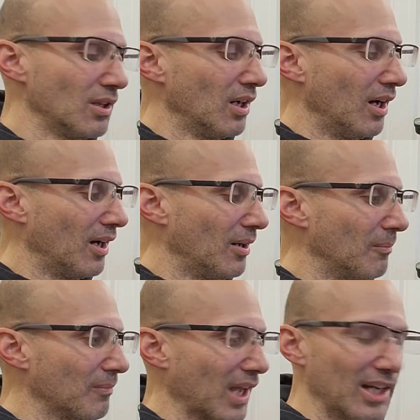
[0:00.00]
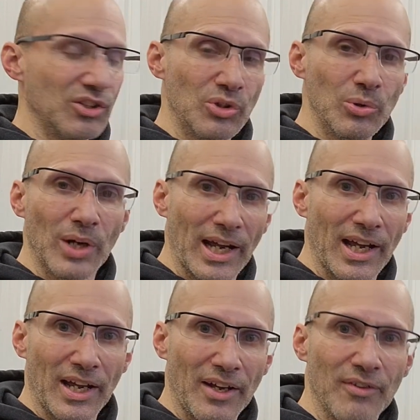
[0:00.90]
Um, I do
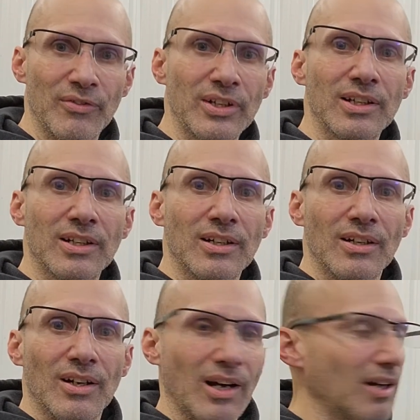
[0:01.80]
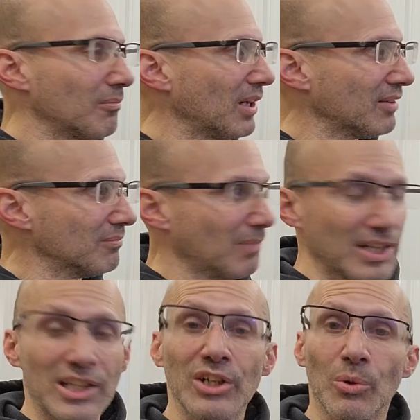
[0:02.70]
have, oh, my, my
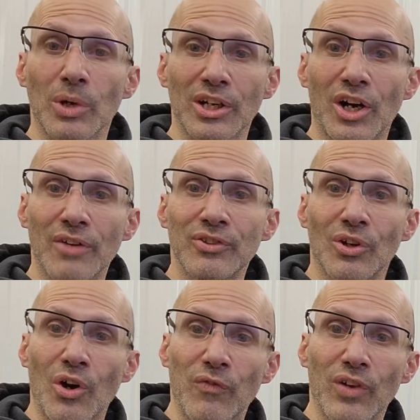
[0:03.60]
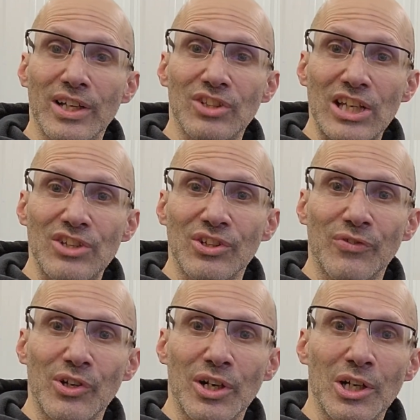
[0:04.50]
heater went off, so hopefully it's easier for
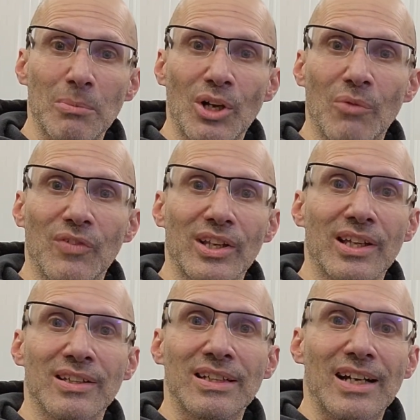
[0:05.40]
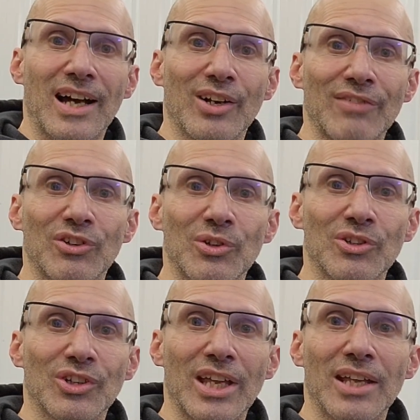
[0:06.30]
you to hear me. Hopefully I don't have to do this
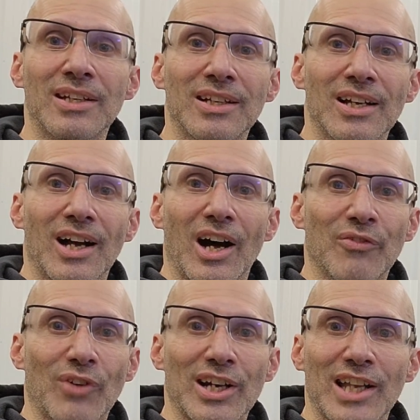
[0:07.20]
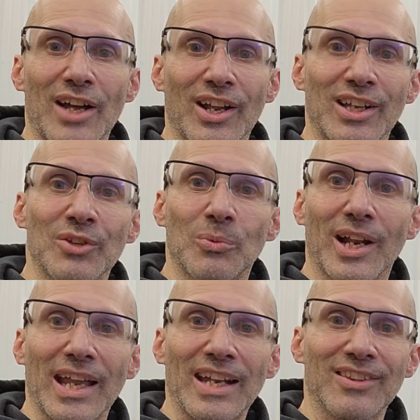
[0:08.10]
again. I'll find out, I guess, when I
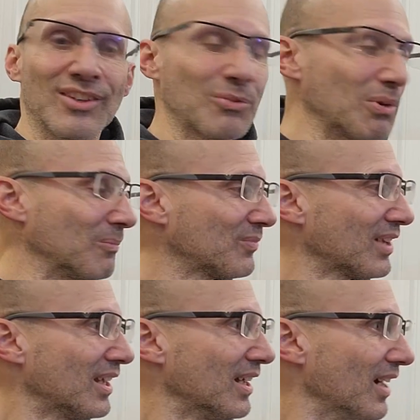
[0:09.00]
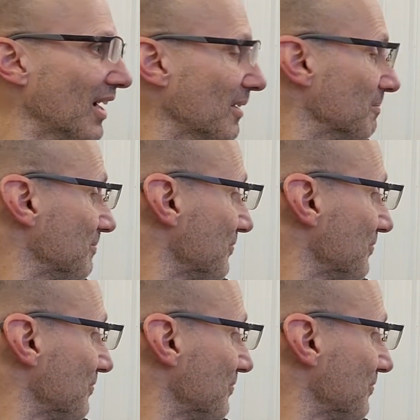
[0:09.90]
edit this, but um,